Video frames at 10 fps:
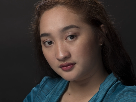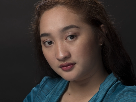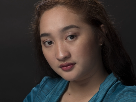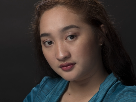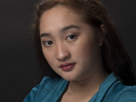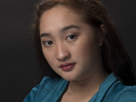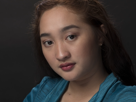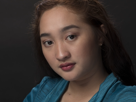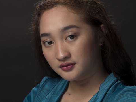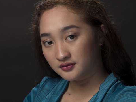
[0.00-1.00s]

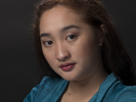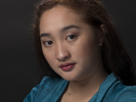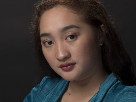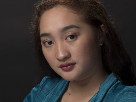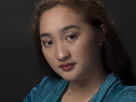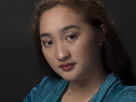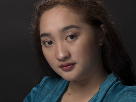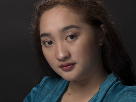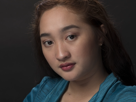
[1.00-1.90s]
Nobody speaks.